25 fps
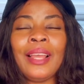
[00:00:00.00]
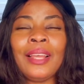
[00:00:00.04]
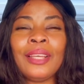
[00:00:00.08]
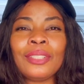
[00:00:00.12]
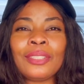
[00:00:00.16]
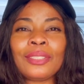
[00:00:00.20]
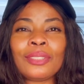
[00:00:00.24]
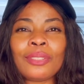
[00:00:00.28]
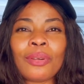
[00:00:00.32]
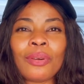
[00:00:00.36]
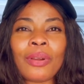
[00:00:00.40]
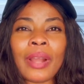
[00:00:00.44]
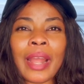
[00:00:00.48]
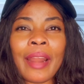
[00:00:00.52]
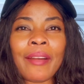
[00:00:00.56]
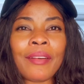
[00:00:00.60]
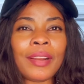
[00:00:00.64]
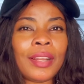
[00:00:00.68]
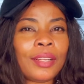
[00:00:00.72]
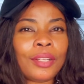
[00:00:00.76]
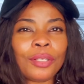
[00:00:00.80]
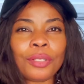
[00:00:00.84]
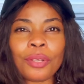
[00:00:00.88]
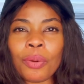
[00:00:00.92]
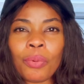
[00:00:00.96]
So I
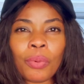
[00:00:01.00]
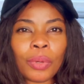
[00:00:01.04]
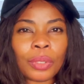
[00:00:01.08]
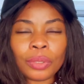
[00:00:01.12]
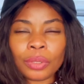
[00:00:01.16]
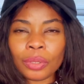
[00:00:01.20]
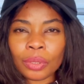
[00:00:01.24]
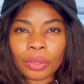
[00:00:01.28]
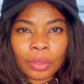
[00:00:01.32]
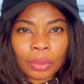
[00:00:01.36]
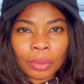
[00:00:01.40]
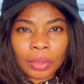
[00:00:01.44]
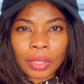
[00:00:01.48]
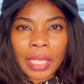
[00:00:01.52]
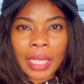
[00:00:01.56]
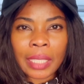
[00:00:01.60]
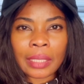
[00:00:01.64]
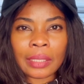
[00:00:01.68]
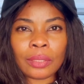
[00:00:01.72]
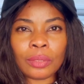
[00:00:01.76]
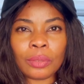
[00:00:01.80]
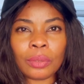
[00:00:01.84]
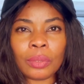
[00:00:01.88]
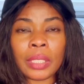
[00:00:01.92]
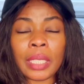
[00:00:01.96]
really don't want to do
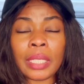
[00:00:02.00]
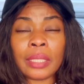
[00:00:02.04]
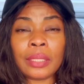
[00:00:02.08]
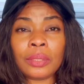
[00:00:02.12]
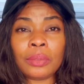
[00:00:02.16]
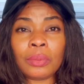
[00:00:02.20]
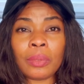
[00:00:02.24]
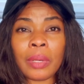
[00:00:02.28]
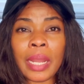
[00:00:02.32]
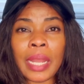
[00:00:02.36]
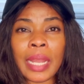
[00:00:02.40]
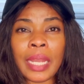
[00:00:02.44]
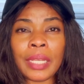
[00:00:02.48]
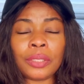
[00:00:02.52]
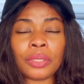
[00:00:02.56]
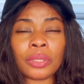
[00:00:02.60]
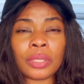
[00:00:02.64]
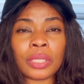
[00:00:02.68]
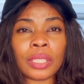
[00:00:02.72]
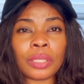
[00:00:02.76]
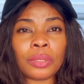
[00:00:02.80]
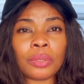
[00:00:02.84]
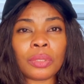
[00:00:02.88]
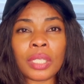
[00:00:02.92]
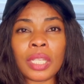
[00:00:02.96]
that. So that is why I
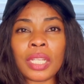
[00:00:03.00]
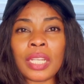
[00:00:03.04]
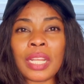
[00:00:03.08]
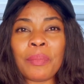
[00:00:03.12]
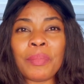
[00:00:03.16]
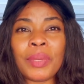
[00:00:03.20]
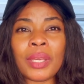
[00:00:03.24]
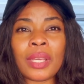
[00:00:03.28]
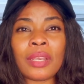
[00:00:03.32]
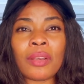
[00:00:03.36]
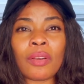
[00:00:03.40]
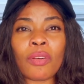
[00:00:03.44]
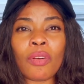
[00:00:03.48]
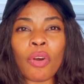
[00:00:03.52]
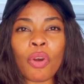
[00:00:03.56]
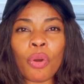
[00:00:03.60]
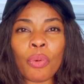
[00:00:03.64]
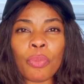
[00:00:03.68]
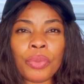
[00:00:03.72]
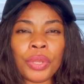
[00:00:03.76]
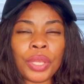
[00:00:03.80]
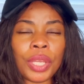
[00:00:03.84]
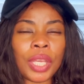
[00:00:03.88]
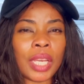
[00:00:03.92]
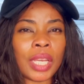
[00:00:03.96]
just said, okay, let me
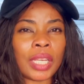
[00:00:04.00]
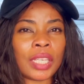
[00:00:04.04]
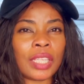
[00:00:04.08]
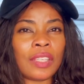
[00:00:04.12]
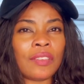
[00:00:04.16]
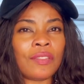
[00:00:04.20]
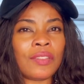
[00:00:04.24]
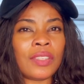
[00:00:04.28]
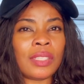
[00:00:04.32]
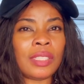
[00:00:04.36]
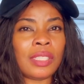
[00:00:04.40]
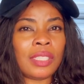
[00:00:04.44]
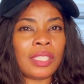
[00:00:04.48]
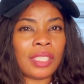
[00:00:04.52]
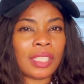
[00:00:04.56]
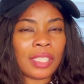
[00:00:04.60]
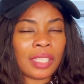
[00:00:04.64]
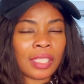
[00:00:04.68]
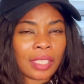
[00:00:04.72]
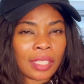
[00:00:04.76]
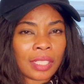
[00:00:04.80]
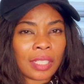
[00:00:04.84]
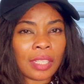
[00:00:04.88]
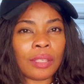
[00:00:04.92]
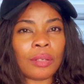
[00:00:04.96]
come here, give a
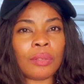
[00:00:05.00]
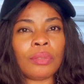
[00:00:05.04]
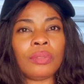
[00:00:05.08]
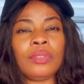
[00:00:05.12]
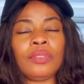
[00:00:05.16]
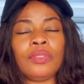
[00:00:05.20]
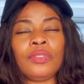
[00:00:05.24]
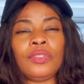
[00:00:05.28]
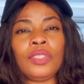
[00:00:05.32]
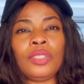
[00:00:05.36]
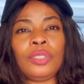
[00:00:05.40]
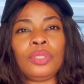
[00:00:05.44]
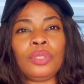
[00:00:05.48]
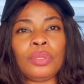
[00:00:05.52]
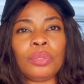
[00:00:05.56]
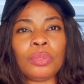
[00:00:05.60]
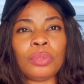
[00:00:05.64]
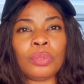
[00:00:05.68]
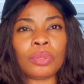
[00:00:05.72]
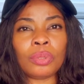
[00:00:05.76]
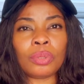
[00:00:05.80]
detailed video